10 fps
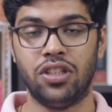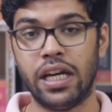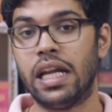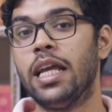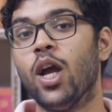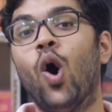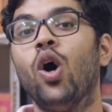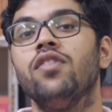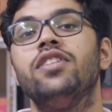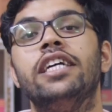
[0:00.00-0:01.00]
nearly
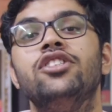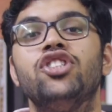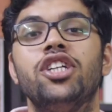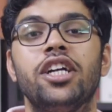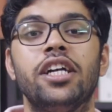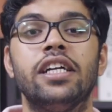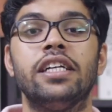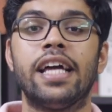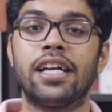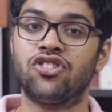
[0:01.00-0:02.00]
all of the ancient
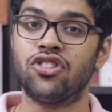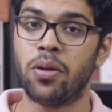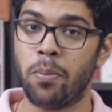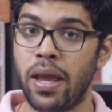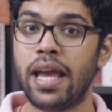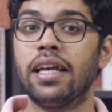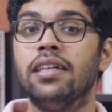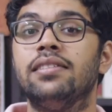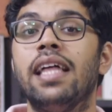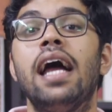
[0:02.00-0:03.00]
Indian texts make
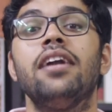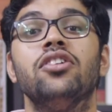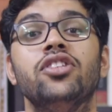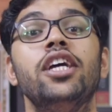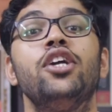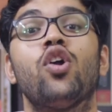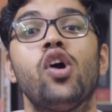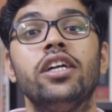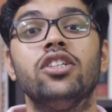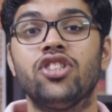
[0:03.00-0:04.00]
is that they
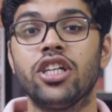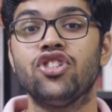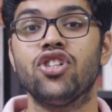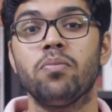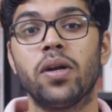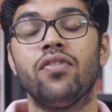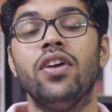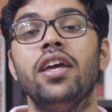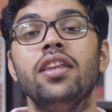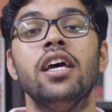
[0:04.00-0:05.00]
draw a distinction
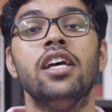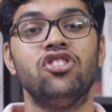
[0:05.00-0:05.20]
between